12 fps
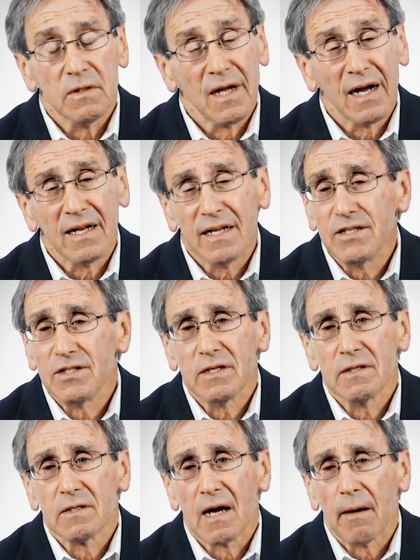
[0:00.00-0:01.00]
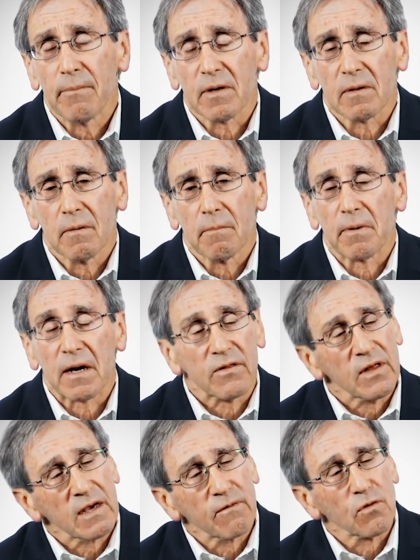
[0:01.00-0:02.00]
Not an easy topic, but I
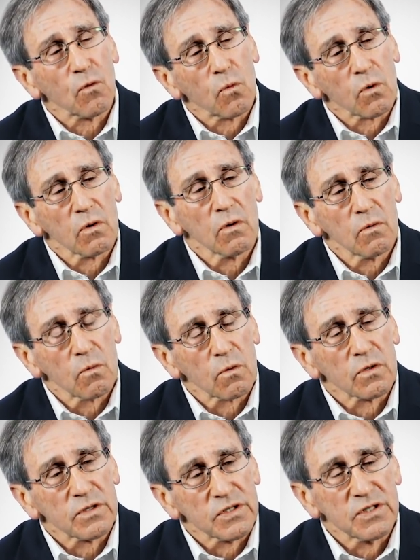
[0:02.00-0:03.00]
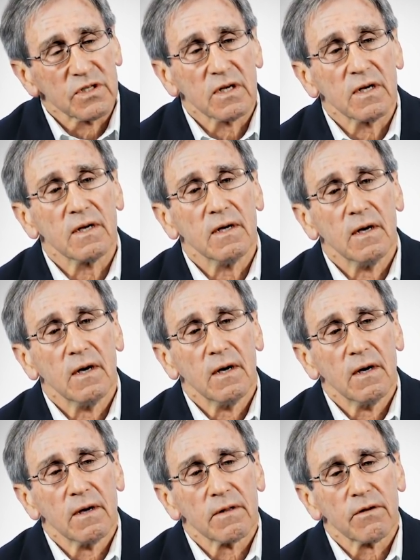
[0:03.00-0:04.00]
think if the world were to see
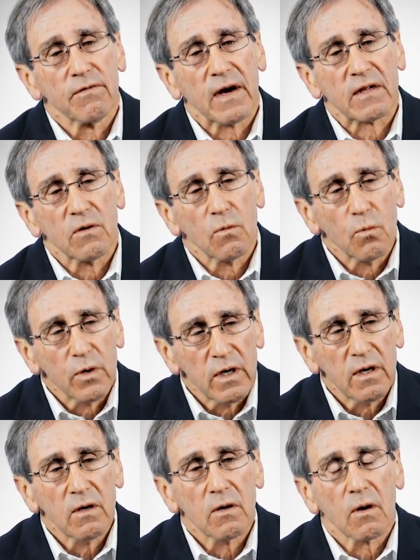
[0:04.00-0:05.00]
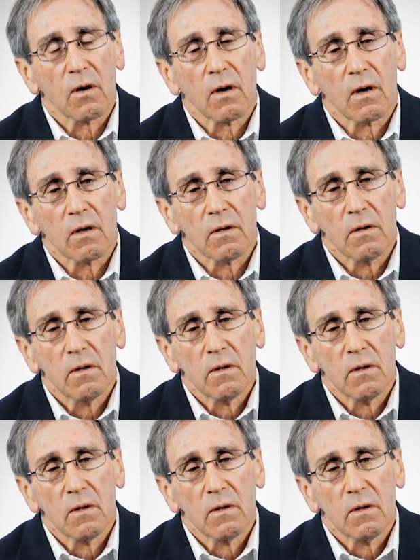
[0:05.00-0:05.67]
the fact that we are